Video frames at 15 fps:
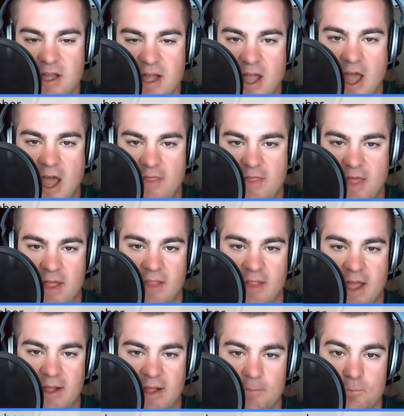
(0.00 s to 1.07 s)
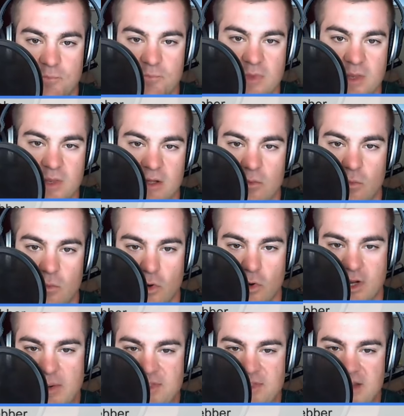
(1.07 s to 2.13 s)
and then like working
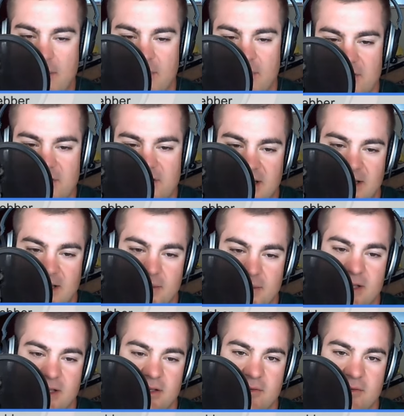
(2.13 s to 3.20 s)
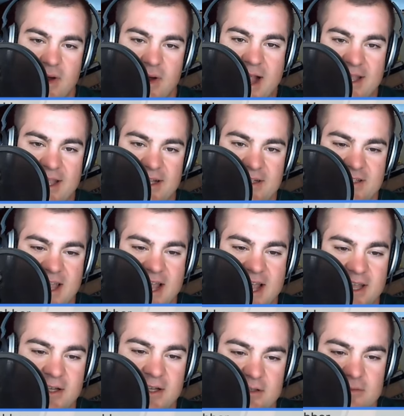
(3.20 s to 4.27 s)
with the network team and racking and
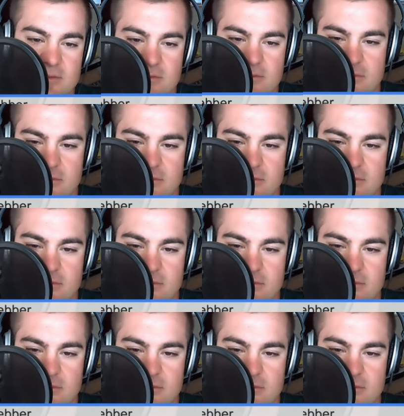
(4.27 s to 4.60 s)
stacking